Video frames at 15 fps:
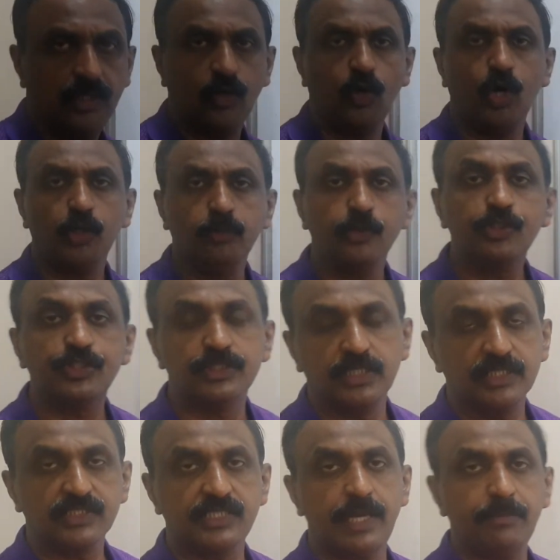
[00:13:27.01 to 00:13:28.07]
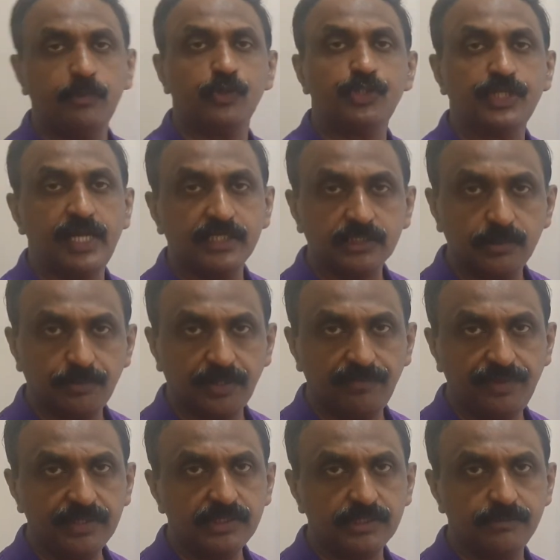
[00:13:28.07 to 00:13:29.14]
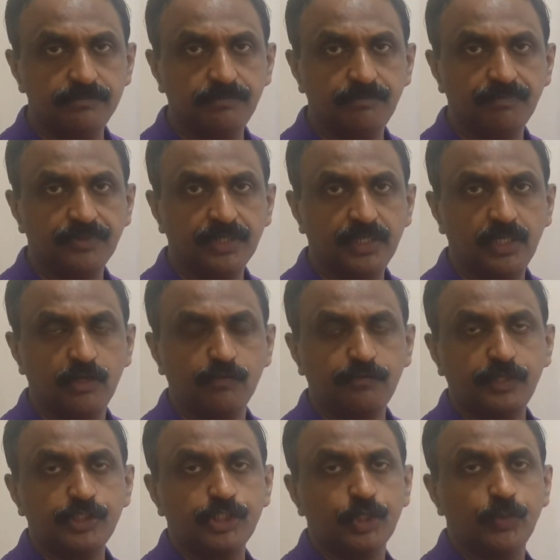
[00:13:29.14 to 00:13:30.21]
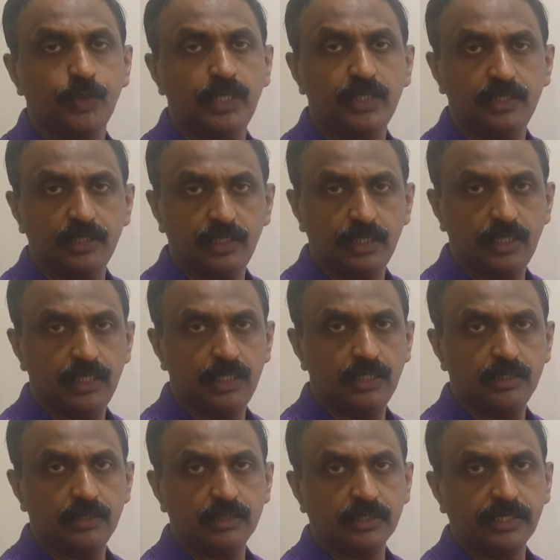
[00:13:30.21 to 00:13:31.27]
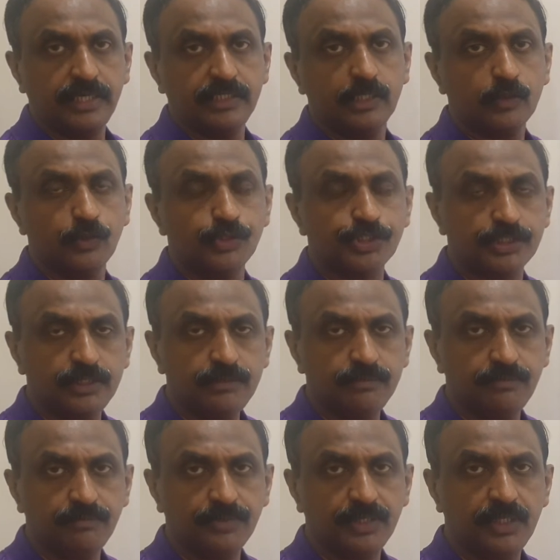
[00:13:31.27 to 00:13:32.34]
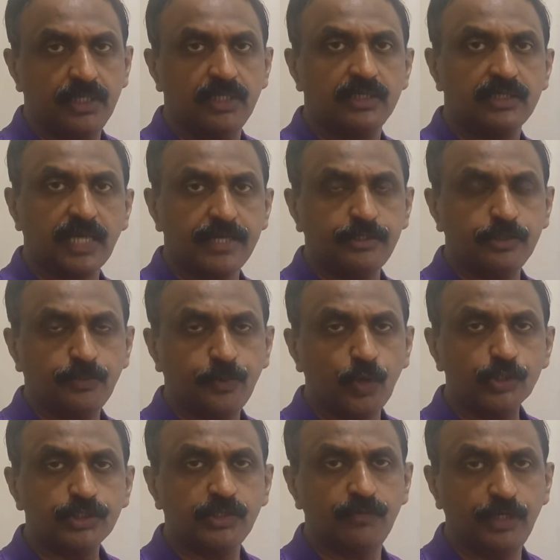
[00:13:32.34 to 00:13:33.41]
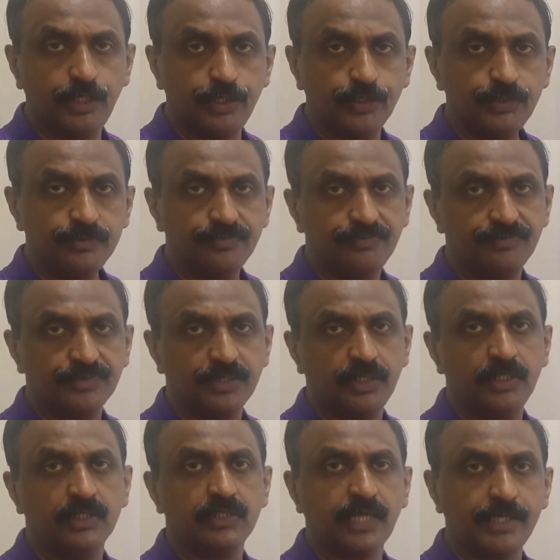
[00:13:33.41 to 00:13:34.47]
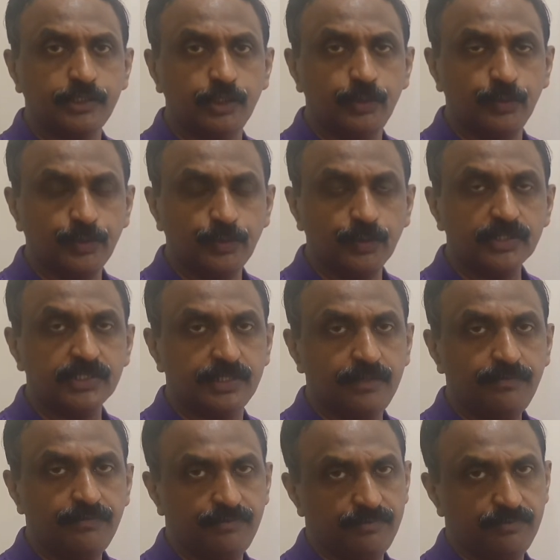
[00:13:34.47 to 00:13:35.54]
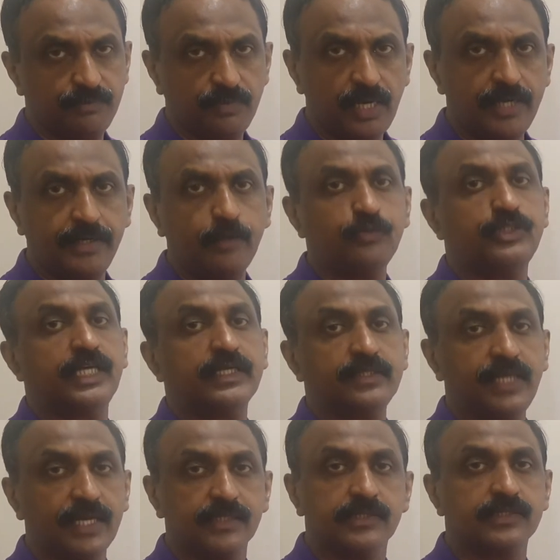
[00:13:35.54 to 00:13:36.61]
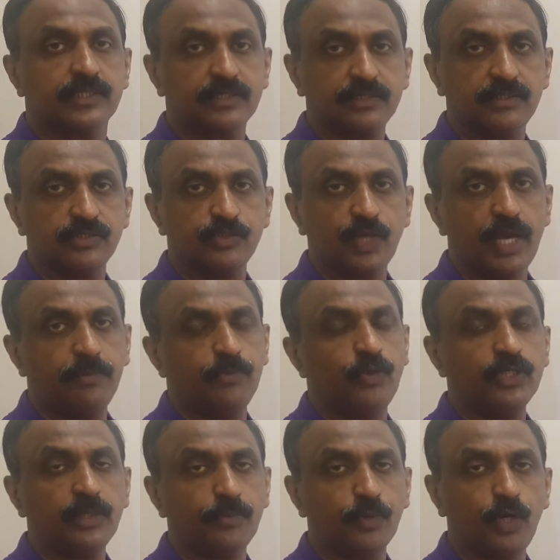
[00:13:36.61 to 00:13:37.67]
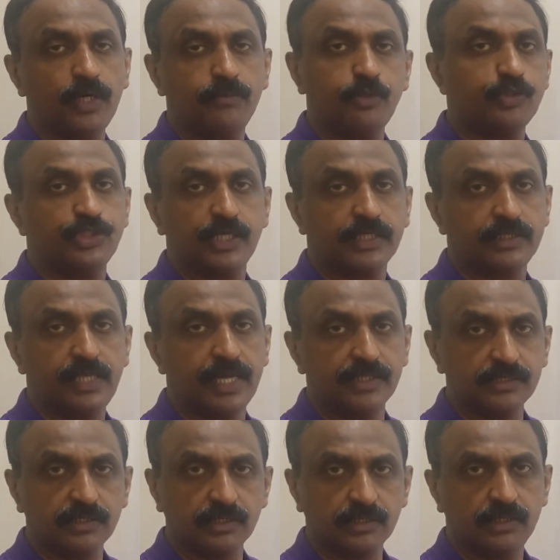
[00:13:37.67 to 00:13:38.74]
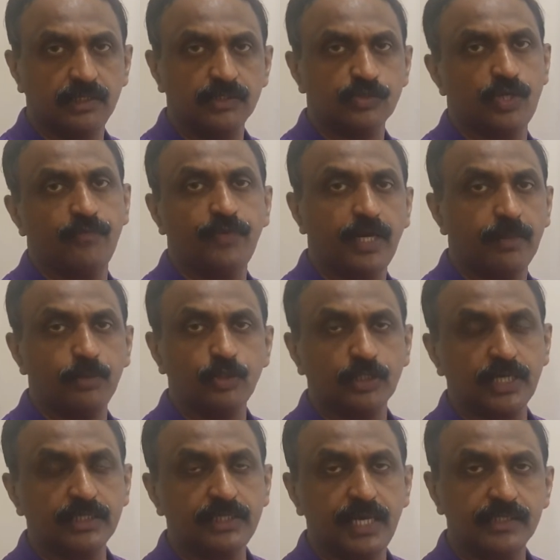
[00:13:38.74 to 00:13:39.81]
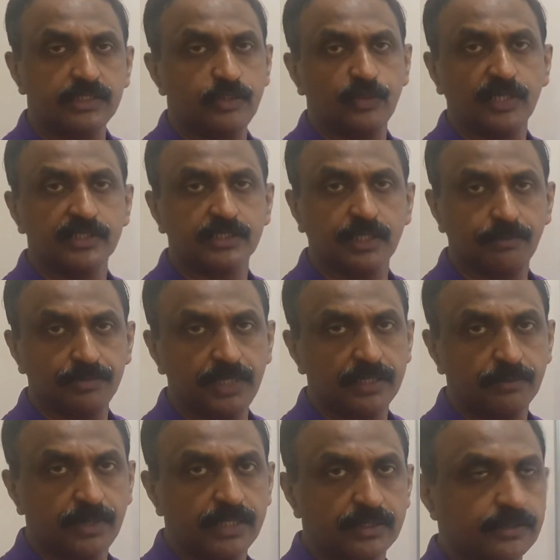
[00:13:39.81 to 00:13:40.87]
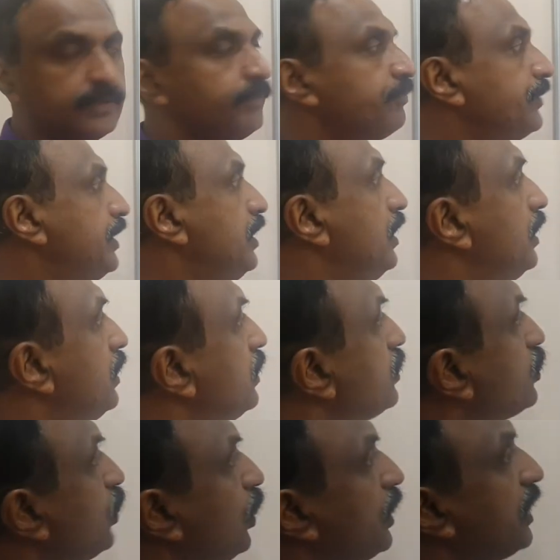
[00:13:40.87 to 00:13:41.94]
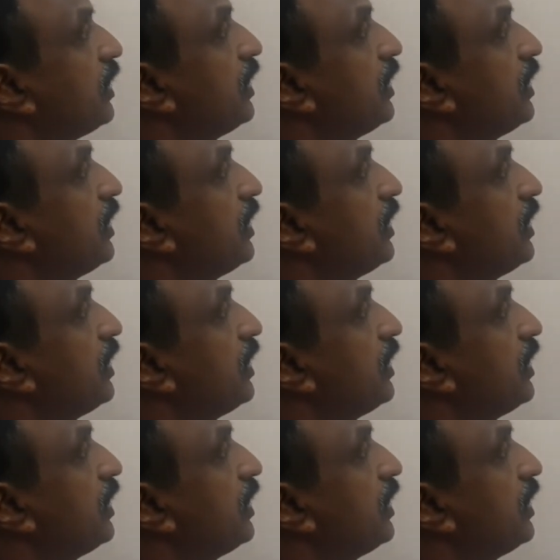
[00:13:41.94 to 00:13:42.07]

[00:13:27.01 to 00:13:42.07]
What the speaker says: Almost the same question as the previous. First you will read the question, try to pause the video, try to do it yourself, and now check the answer. So I am doing the problem to check the answer. So if you are able to get the answer, you can skip that part. So